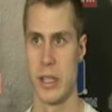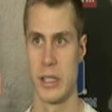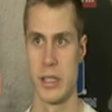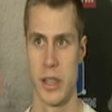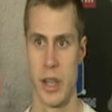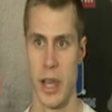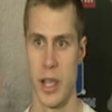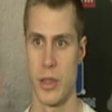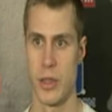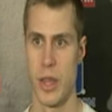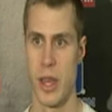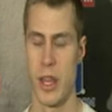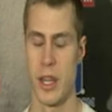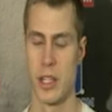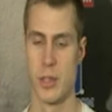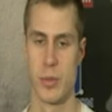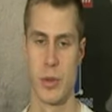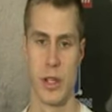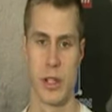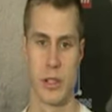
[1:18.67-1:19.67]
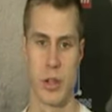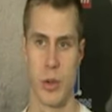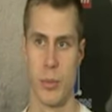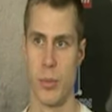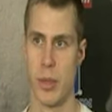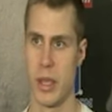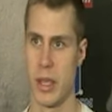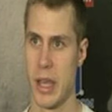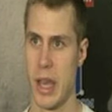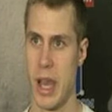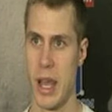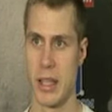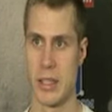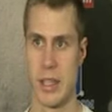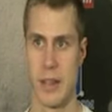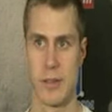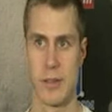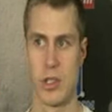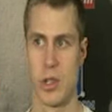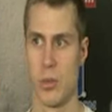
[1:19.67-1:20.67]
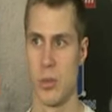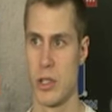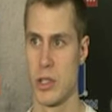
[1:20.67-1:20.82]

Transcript: it's like that is because our big guys have so